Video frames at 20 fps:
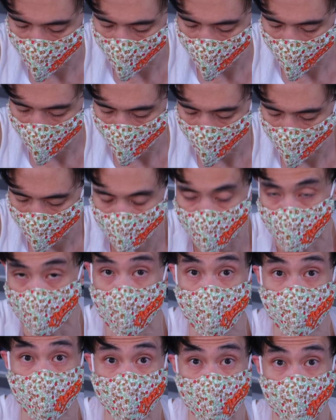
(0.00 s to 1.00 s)
that people
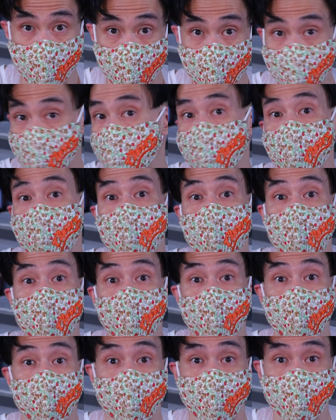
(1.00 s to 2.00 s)
gravitate to
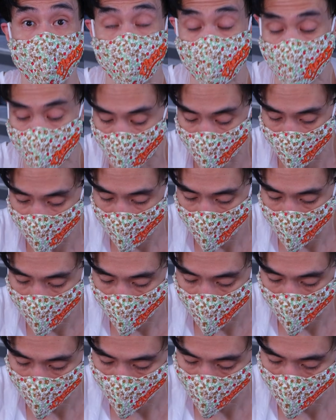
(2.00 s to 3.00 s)
on Instagram and
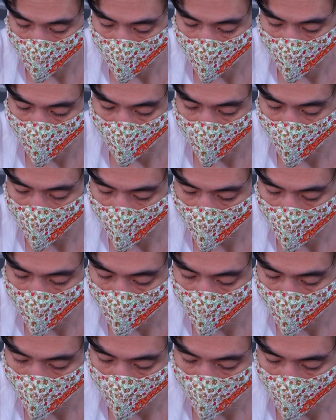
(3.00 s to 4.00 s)
on social media,
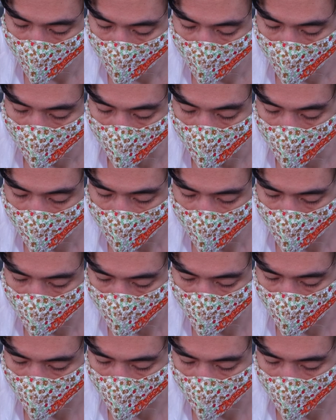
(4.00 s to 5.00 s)
makeup
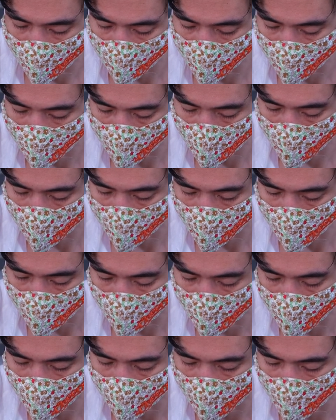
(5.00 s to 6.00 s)
has evolved also. So I
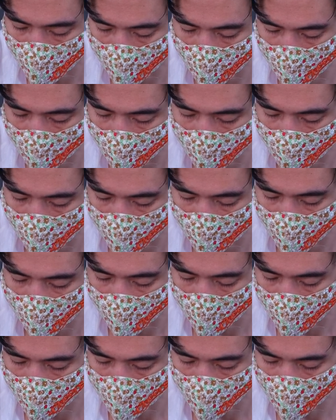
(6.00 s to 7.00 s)
mean, a lot of
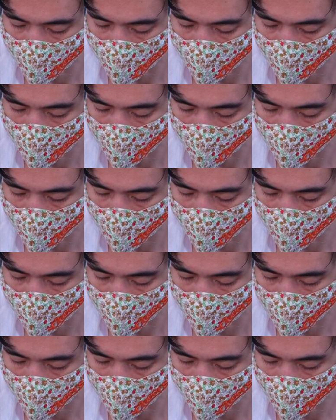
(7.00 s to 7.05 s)
the